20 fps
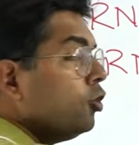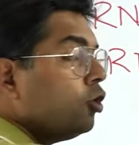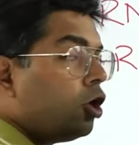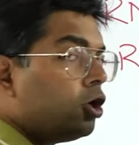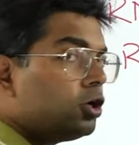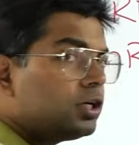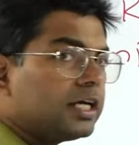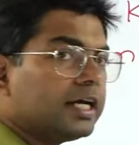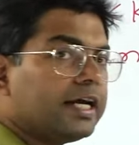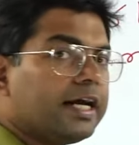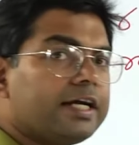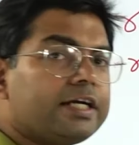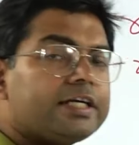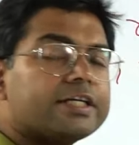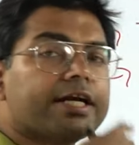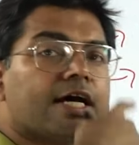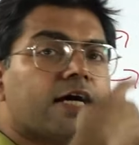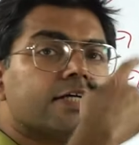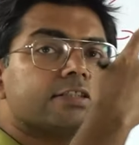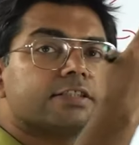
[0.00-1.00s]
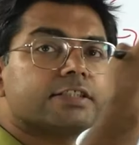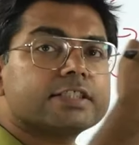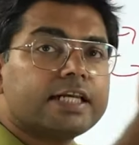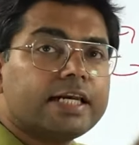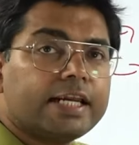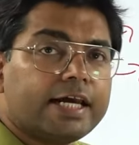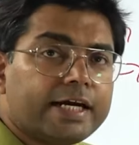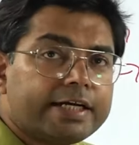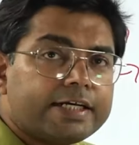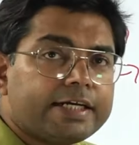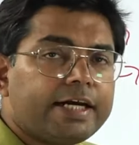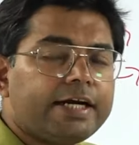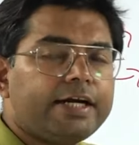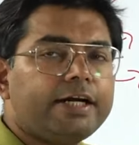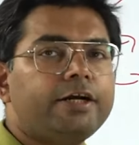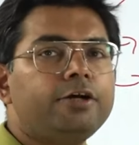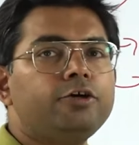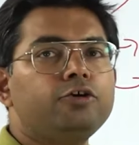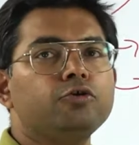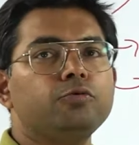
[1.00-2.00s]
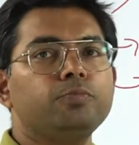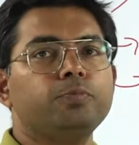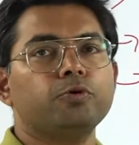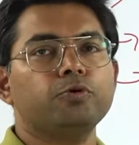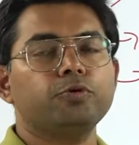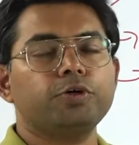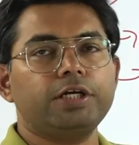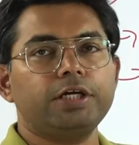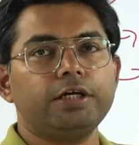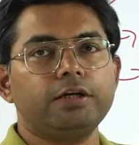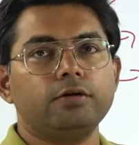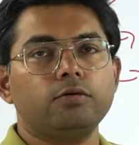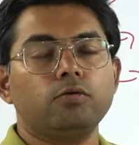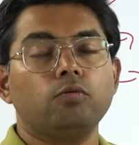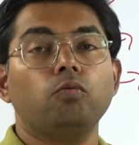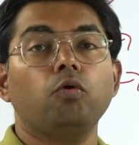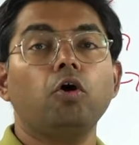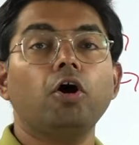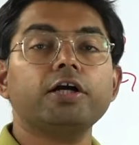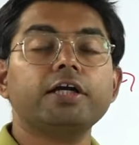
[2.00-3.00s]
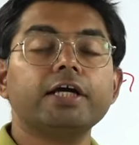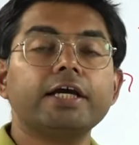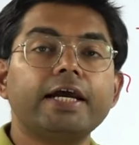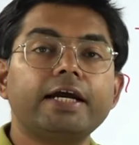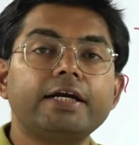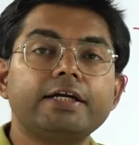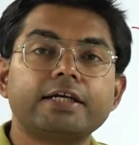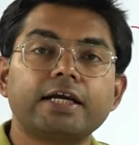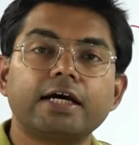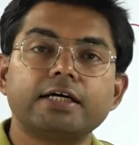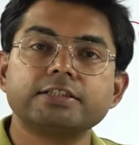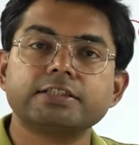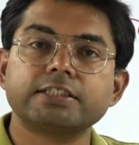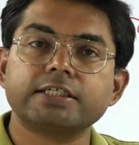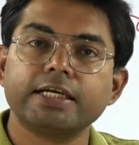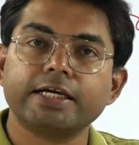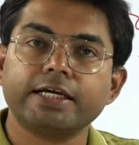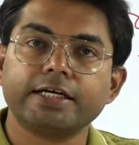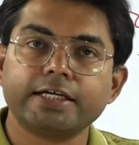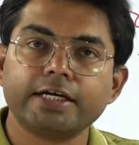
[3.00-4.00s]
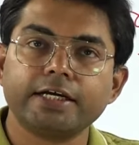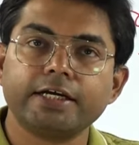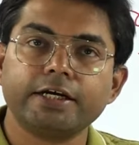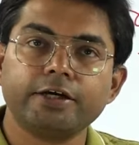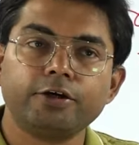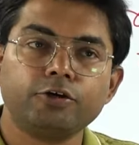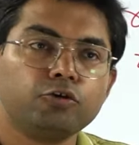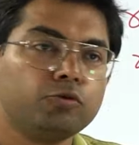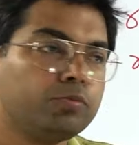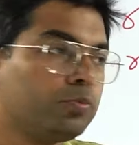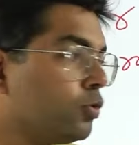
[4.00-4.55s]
not get translated into protein. What get translated into